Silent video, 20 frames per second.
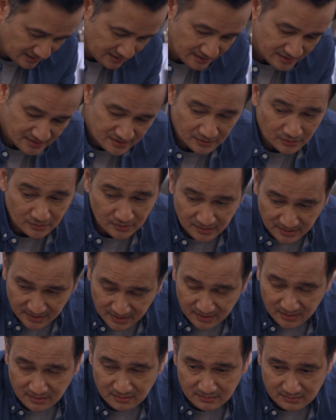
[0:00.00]
He's a good
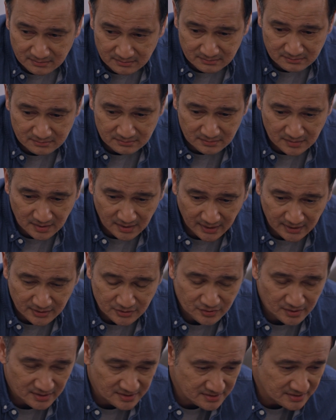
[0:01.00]
kid.
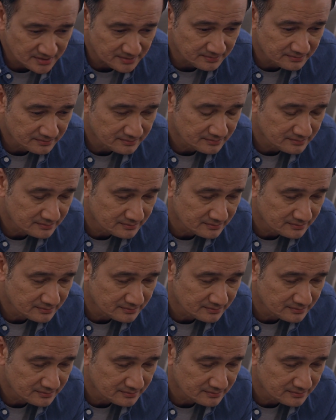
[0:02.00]
I trust him.